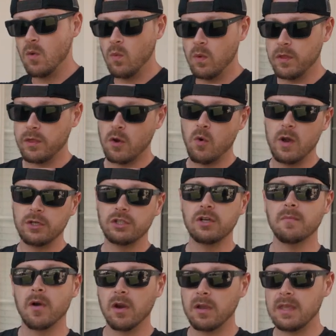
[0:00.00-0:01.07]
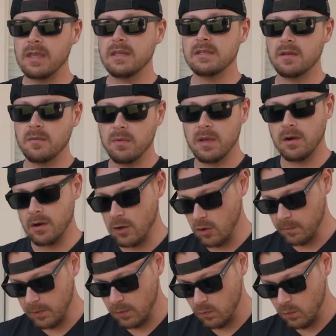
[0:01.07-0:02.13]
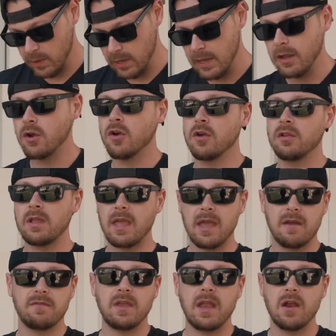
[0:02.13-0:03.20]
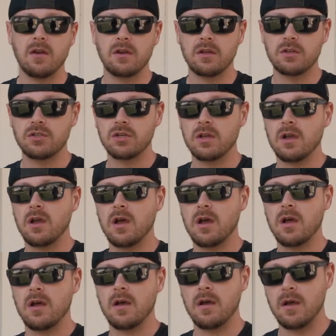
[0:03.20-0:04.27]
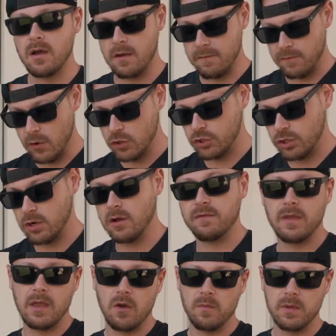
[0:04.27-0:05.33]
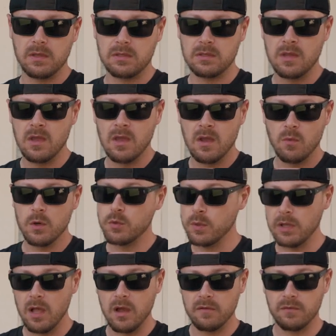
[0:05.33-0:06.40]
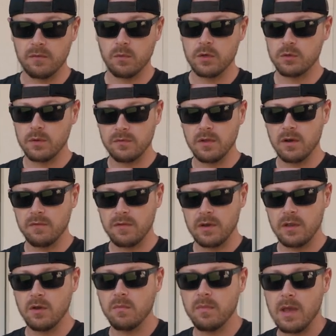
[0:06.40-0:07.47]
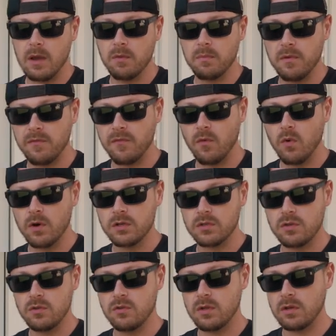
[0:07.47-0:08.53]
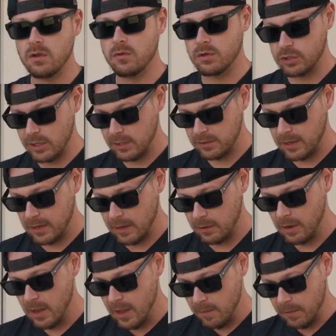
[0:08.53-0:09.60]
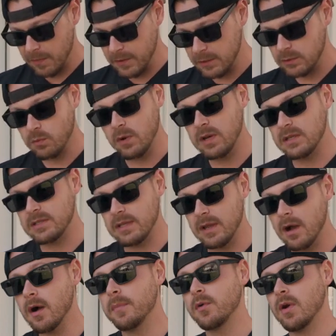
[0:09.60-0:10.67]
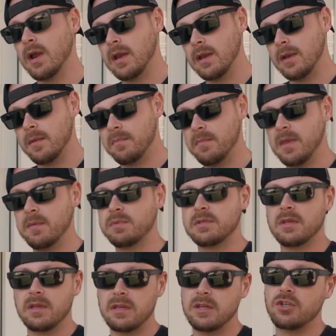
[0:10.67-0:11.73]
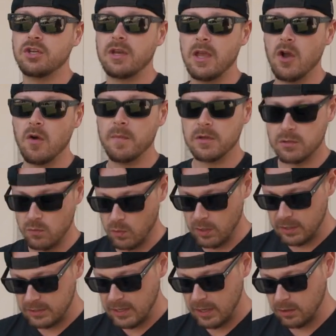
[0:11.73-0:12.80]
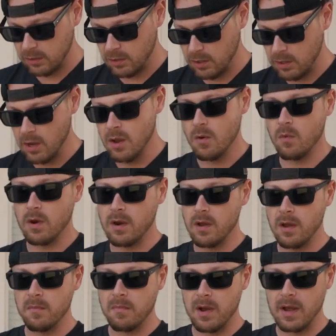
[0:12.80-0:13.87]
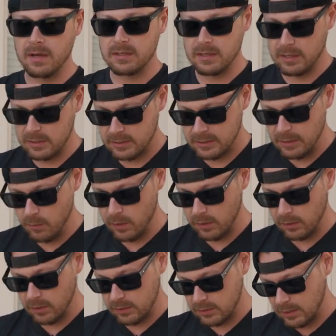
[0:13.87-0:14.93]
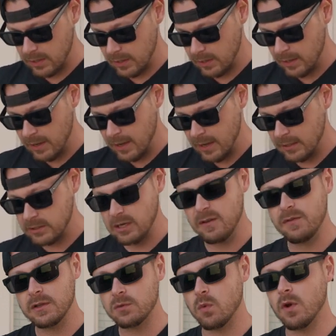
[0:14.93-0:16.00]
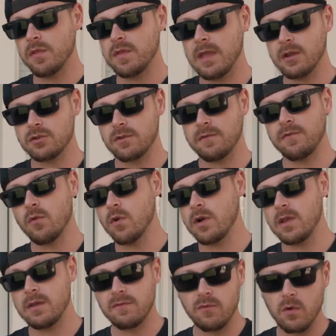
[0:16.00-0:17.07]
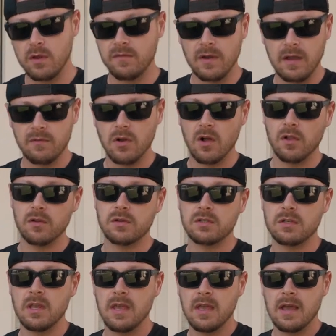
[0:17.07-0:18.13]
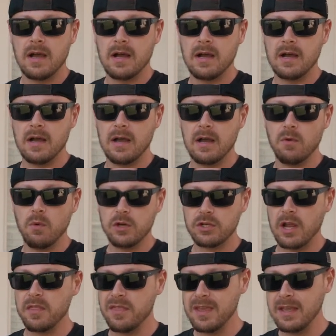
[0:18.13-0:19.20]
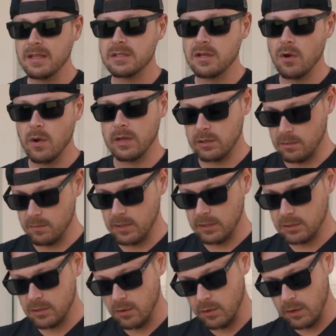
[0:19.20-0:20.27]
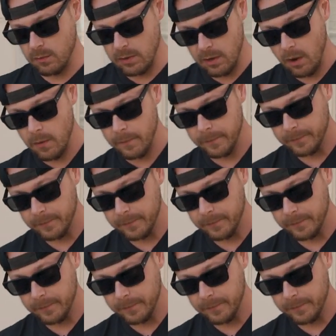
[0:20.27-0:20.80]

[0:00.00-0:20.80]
with a question mark. Is it a better helmet? We currently have the Heritage version of the helmets, which we love, which we've done a video about before, so you can go and check that out. But this one is the upgraded MIPS edition helmet. So we're going to take a look, we're going to unbox it, see what it looks like, and see if it's worth the extra $40, $45, which I think it's going to be. So here we go.